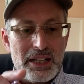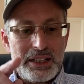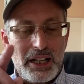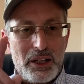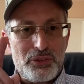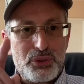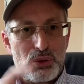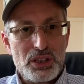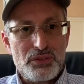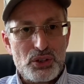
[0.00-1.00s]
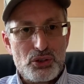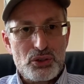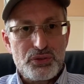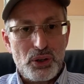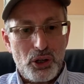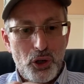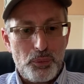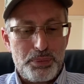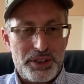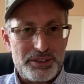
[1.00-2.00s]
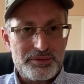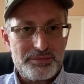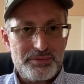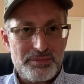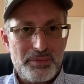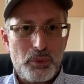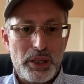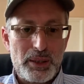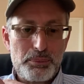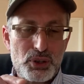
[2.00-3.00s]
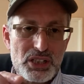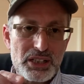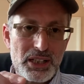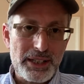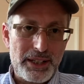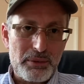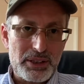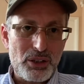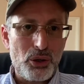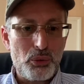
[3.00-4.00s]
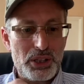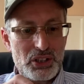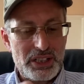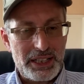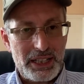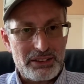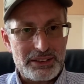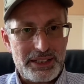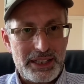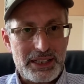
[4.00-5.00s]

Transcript: Now, if you leave your juice flow open when you put in the liquid or when you take out the deck,